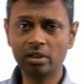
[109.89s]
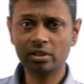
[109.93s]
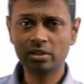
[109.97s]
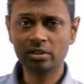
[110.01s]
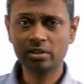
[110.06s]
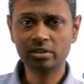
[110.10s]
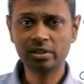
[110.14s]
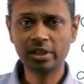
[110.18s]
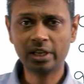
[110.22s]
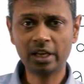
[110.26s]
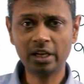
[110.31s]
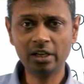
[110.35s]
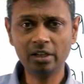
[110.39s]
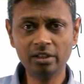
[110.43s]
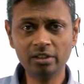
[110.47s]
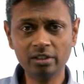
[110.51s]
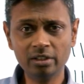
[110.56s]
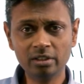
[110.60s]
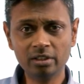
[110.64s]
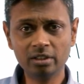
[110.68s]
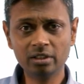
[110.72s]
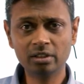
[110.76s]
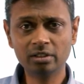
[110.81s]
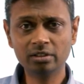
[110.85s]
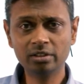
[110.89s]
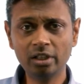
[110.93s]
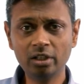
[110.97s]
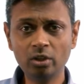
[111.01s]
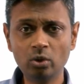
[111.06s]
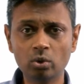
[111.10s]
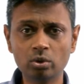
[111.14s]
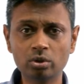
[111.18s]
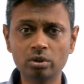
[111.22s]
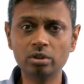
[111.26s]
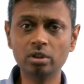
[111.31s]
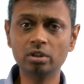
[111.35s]
second digit, then
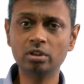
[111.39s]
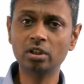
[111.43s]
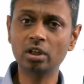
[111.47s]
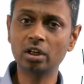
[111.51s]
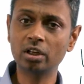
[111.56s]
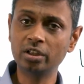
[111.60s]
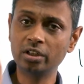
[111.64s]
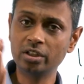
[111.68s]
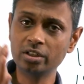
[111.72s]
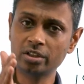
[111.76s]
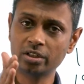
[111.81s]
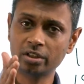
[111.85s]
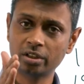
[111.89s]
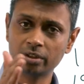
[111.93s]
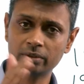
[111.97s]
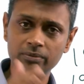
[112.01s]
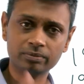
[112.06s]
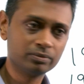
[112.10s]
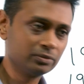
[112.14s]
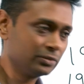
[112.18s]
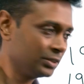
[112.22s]
goes to the third digit.